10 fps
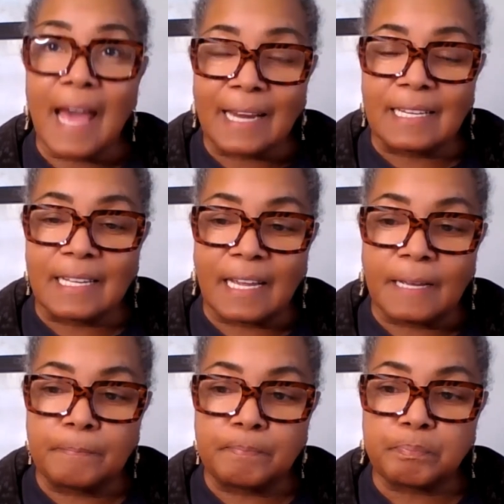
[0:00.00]

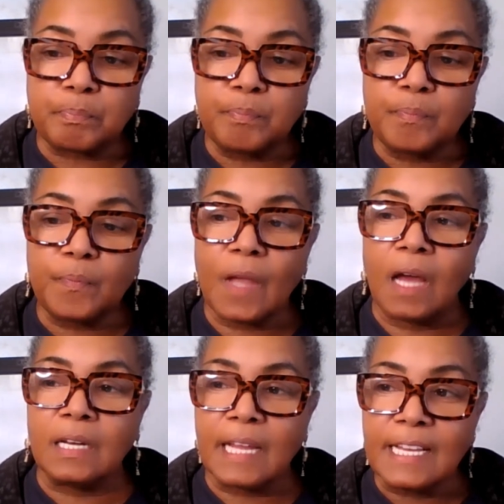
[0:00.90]
Sadly,
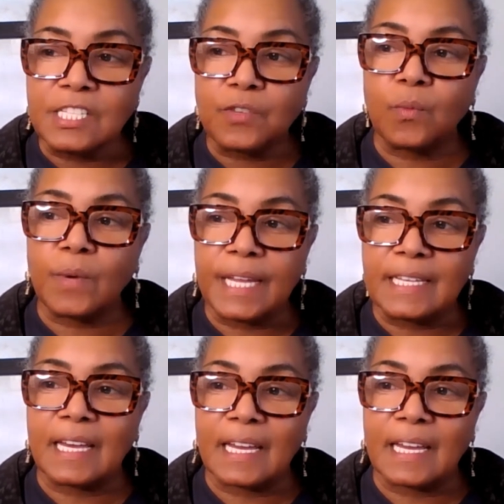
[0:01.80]
unless we